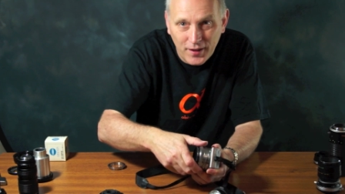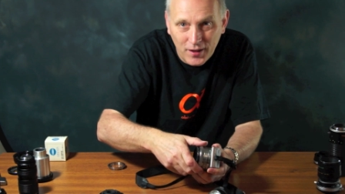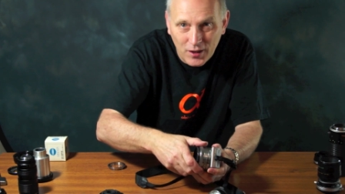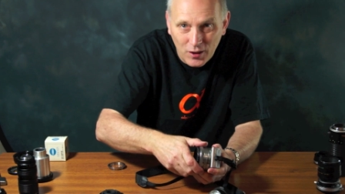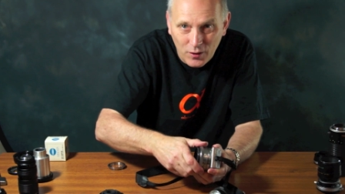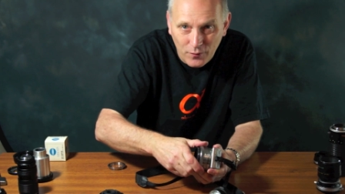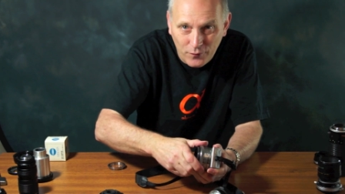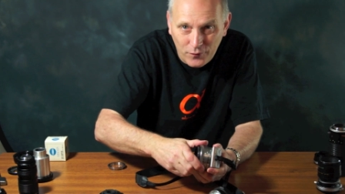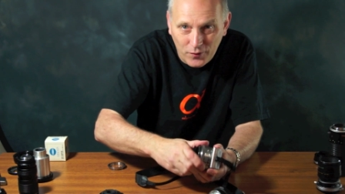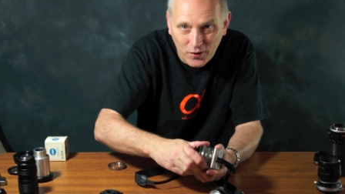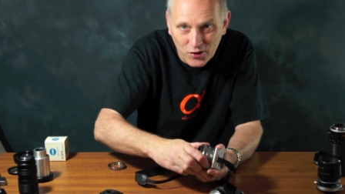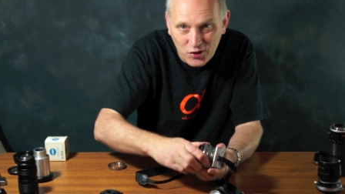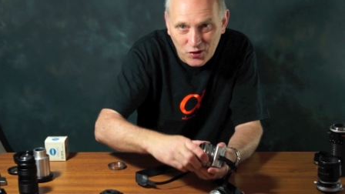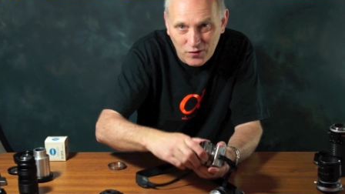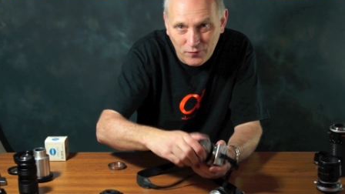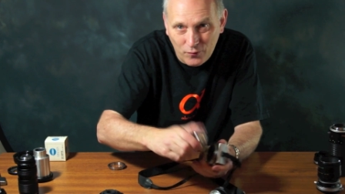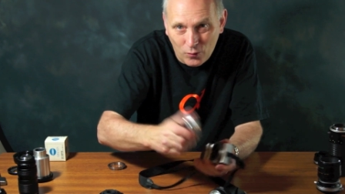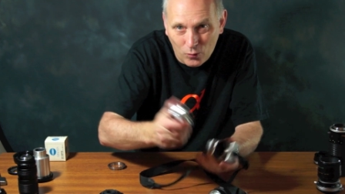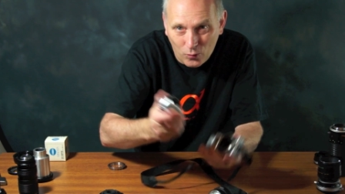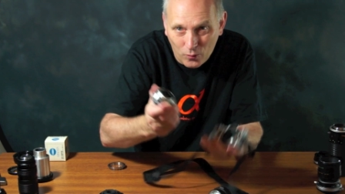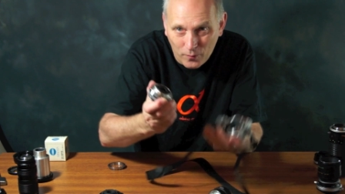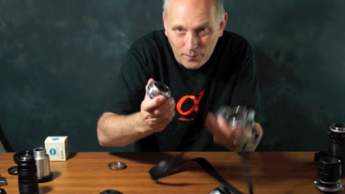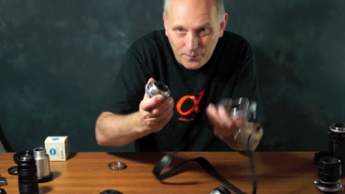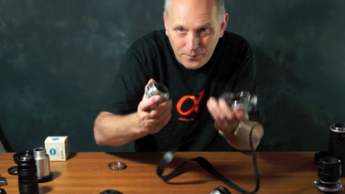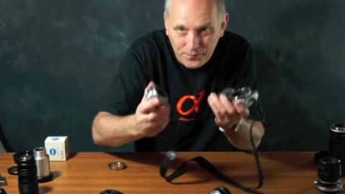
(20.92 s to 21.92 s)
First of
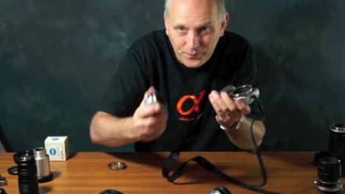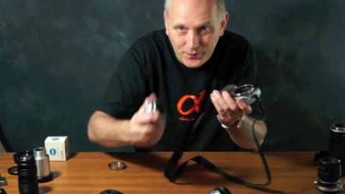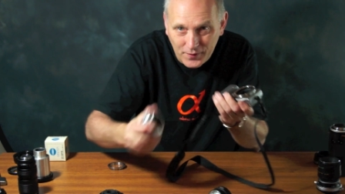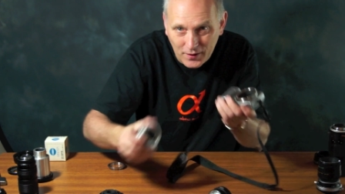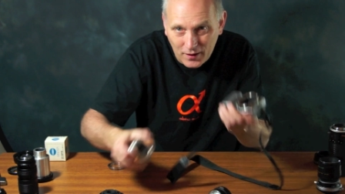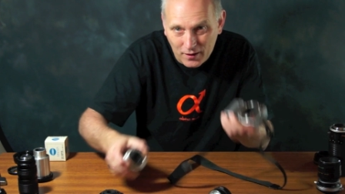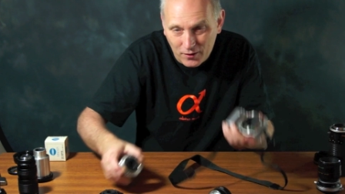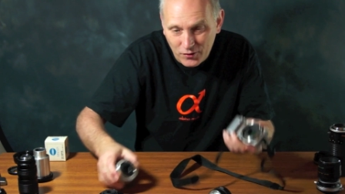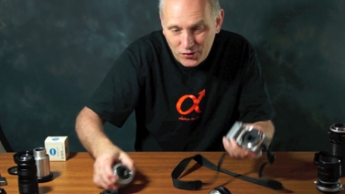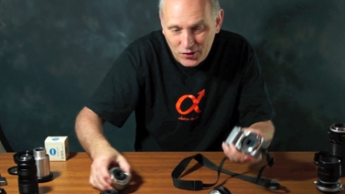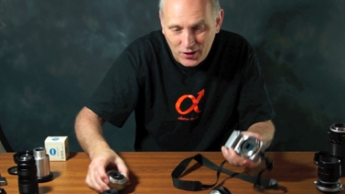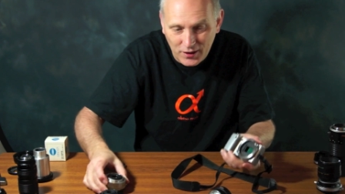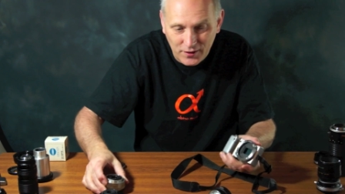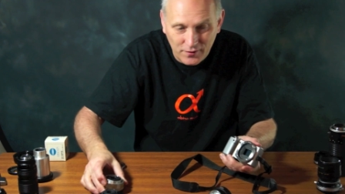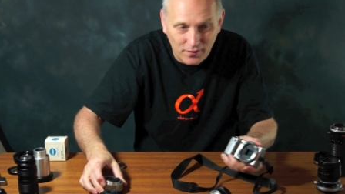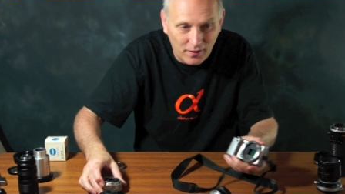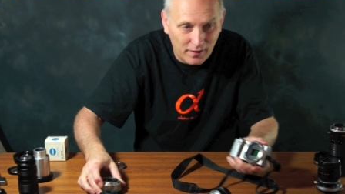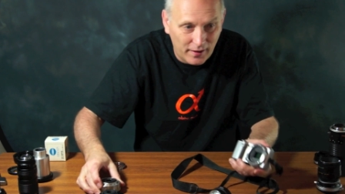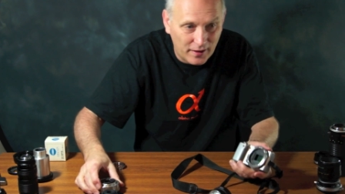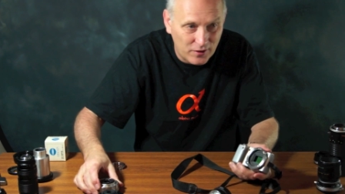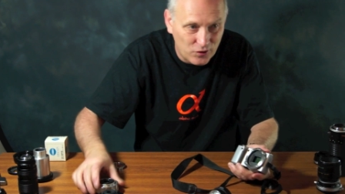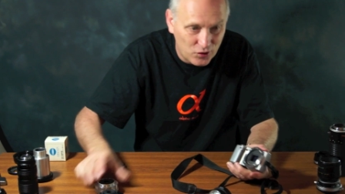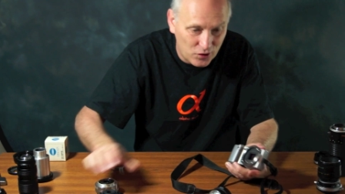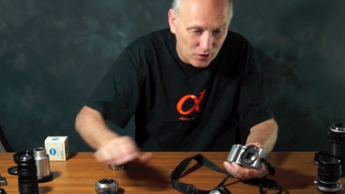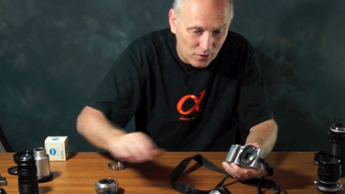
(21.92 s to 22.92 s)
all, I'll take the
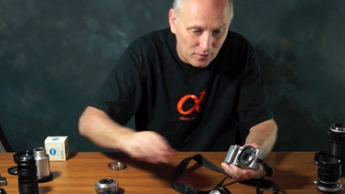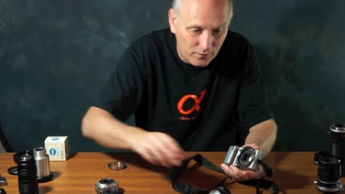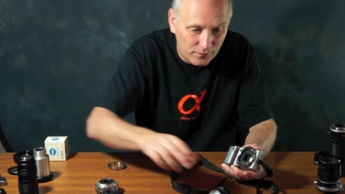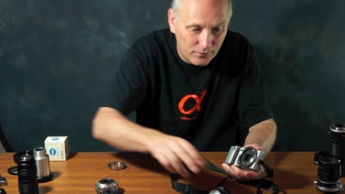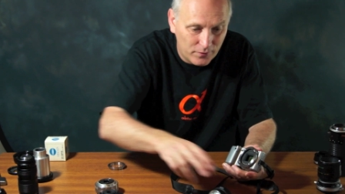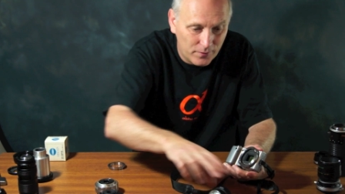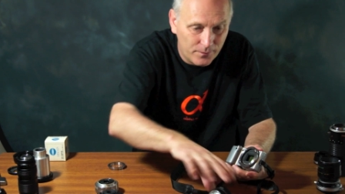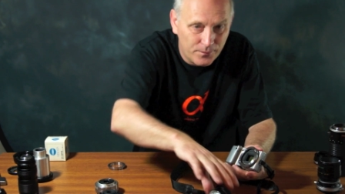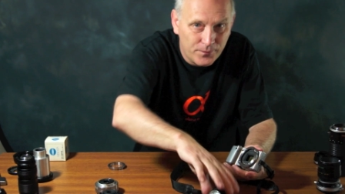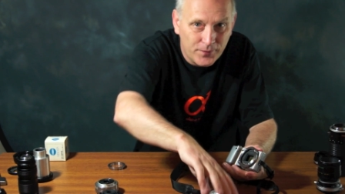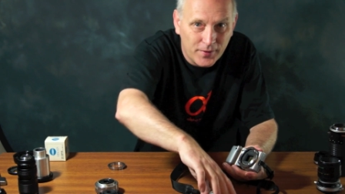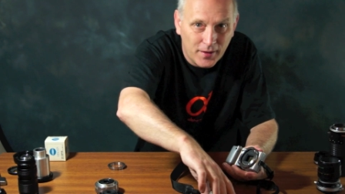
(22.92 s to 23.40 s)
lens off,